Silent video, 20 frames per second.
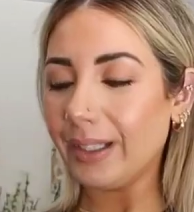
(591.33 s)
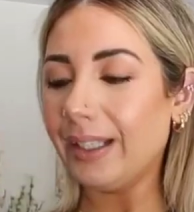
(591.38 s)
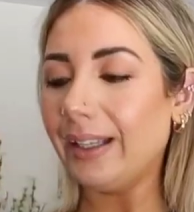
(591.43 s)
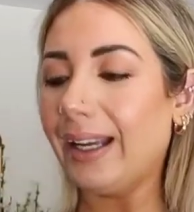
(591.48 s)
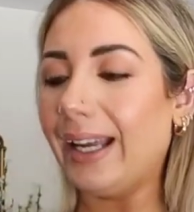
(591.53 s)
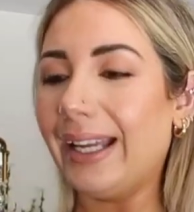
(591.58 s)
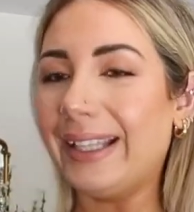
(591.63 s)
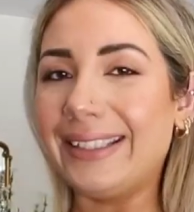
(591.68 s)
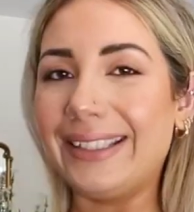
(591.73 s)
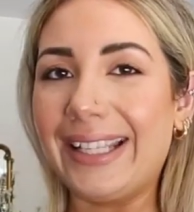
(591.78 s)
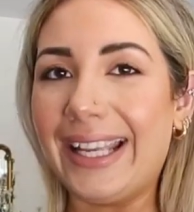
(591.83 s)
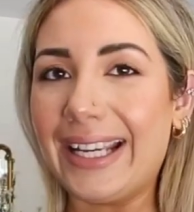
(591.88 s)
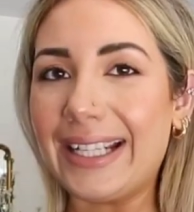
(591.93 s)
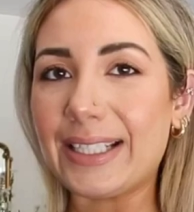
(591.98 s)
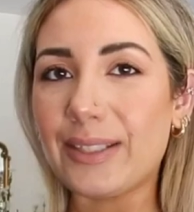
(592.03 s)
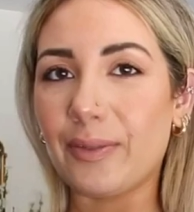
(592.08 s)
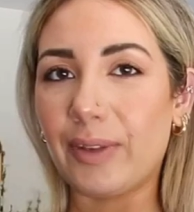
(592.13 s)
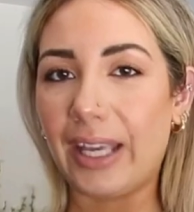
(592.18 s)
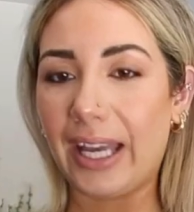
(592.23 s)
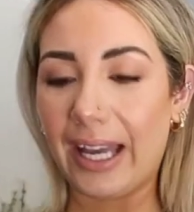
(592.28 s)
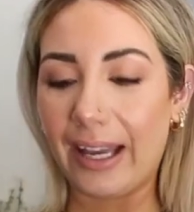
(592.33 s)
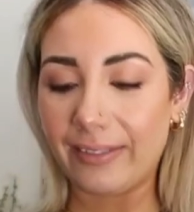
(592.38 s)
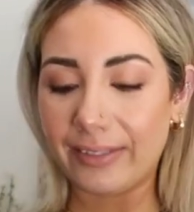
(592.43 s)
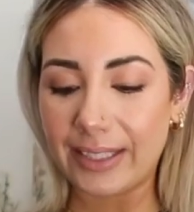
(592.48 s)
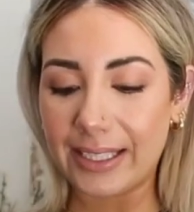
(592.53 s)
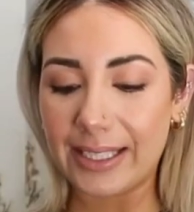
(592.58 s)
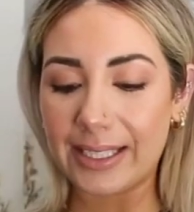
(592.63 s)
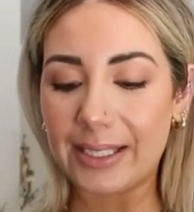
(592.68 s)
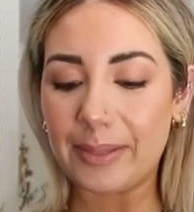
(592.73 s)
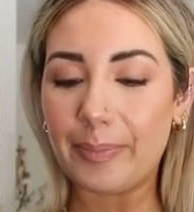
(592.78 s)
and next we have the
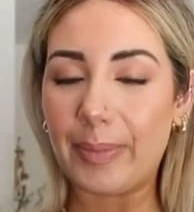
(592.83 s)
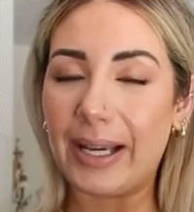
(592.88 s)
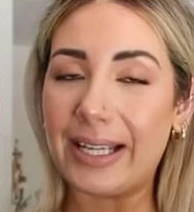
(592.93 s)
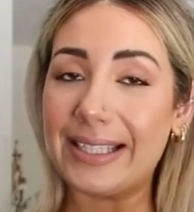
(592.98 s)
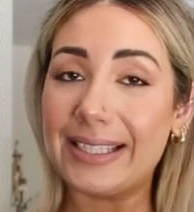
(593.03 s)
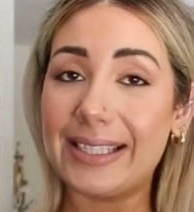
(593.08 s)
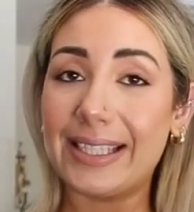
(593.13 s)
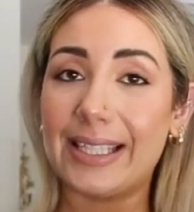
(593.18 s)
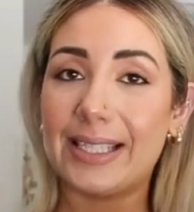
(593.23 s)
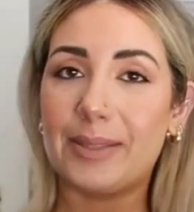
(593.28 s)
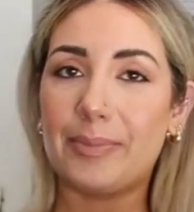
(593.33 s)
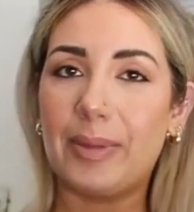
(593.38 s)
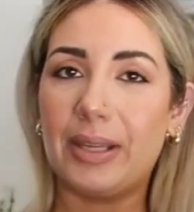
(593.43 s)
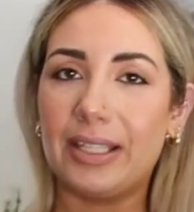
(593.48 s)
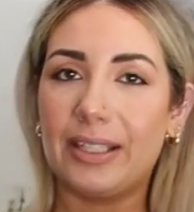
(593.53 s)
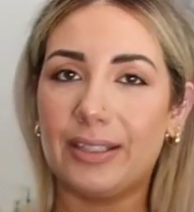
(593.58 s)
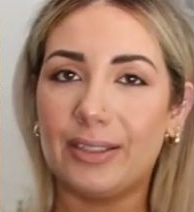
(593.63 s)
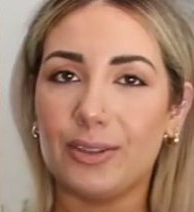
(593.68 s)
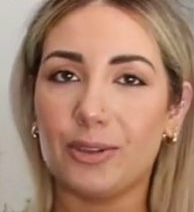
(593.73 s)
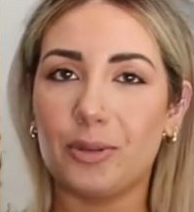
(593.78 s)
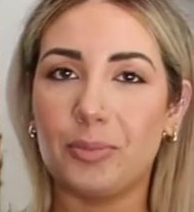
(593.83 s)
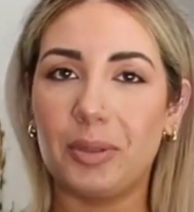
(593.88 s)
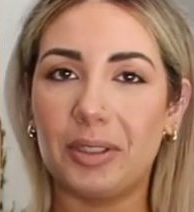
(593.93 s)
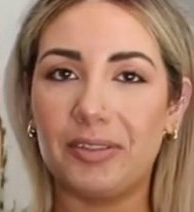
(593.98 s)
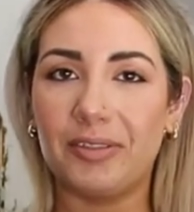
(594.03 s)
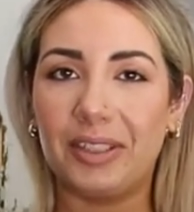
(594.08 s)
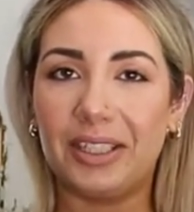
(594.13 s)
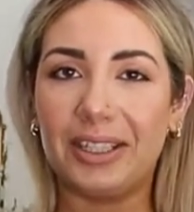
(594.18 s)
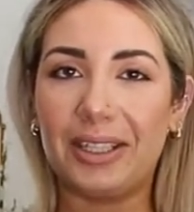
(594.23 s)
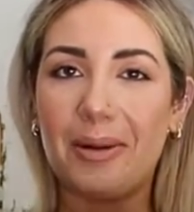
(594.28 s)
spiciest bathing suit
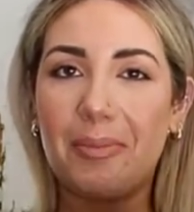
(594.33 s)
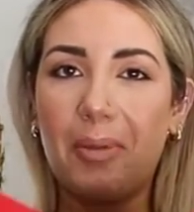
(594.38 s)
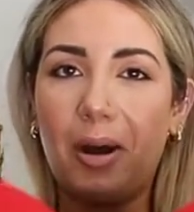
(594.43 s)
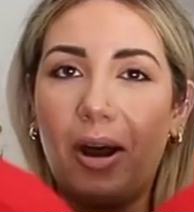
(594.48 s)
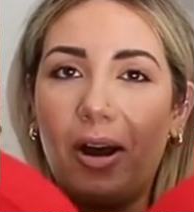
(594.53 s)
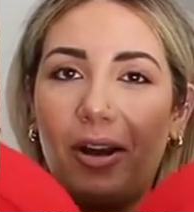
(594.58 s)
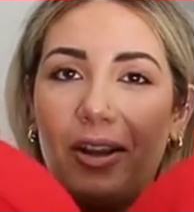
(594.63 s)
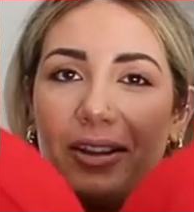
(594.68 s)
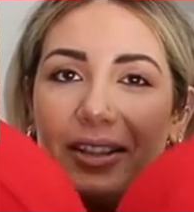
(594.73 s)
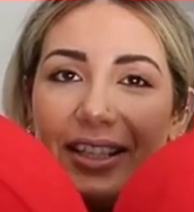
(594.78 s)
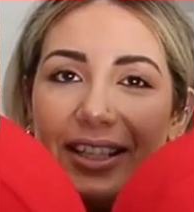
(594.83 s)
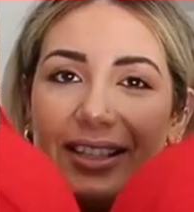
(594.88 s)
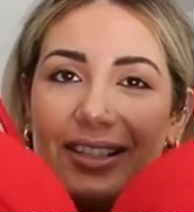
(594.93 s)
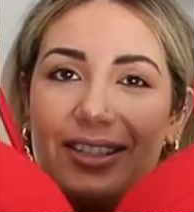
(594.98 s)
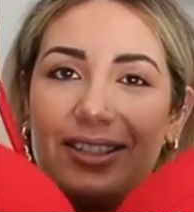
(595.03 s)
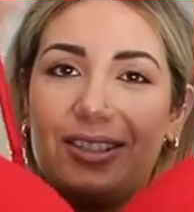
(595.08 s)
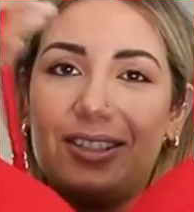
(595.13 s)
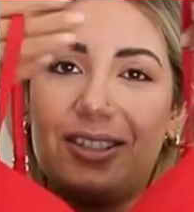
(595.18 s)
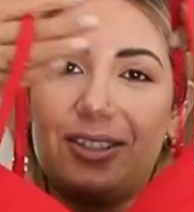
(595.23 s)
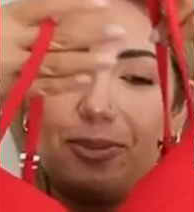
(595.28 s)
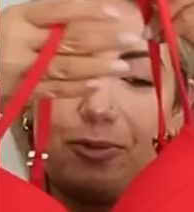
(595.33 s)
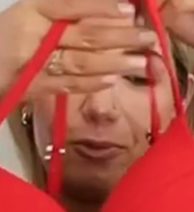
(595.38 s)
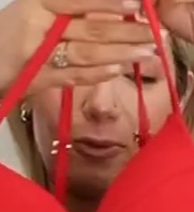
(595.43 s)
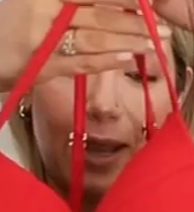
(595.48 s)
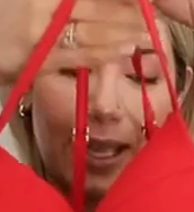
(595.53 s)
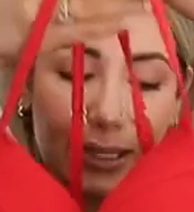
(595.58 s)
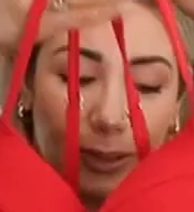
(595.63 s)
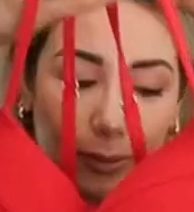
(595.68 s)
between them all it is this red